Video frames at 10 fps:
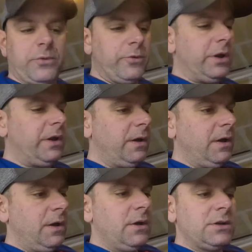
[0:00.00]
through it.
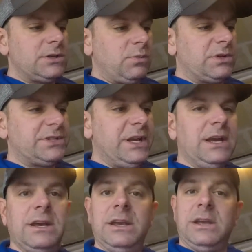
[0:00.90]
So we'll
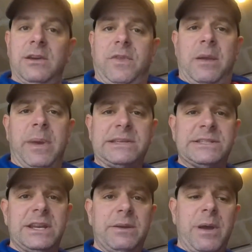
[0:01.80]
see if that makes
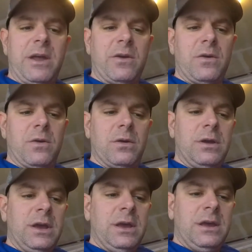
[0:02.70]
it any better. Or
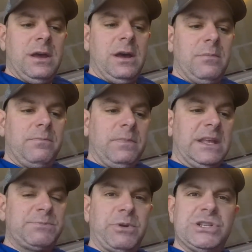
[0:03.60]

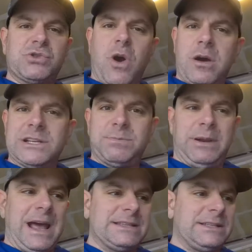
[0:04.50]
it's pretty strong. It's
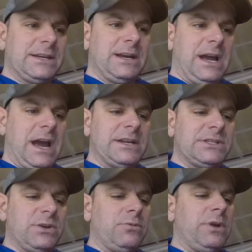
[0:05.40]
plastic. I
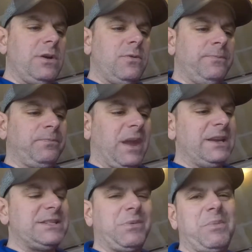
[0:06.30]
just don't know. I
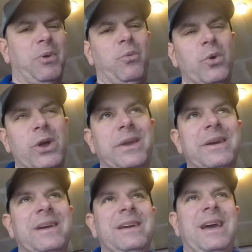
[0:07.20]
just didn't want to put wood.
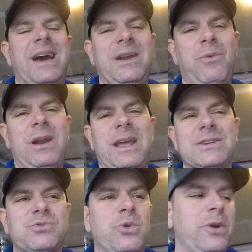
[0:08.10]
I didn't want to
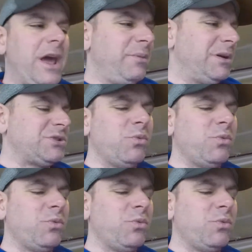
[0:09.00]
like drill down a bunch of